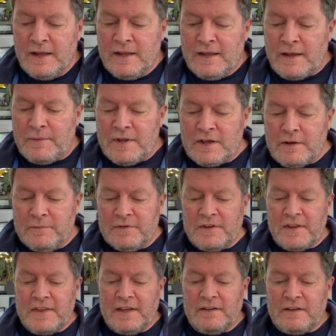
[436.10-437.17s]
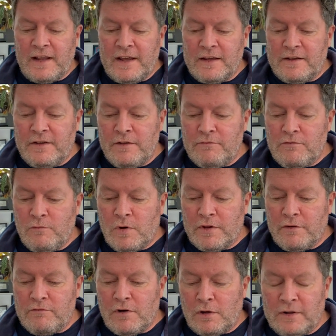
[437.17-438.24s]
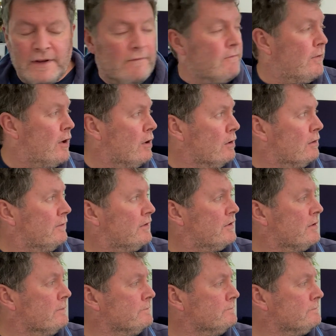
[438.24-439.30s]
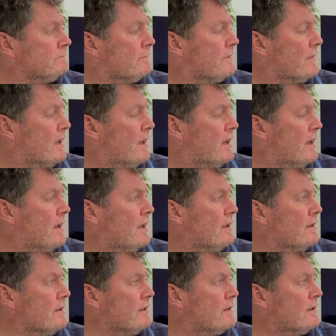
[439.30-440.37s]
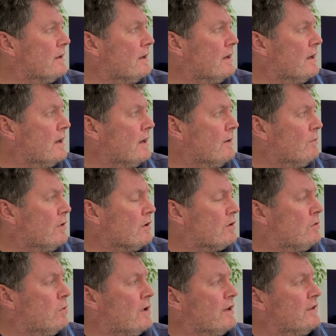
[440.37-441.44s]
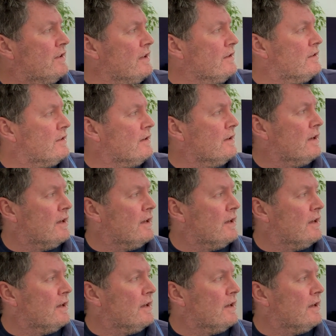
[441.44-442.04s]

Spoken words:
Yeah, when it comes to things like what the role involves and what qualities